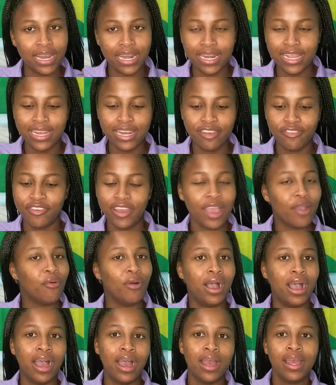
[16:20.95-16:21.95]
lady fight
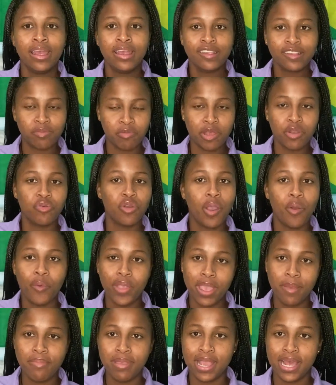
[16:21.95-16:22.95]
one somebody who way
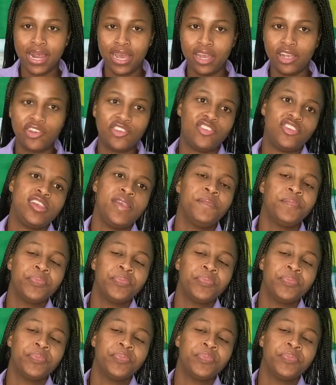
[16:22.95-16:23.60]
bigger than she?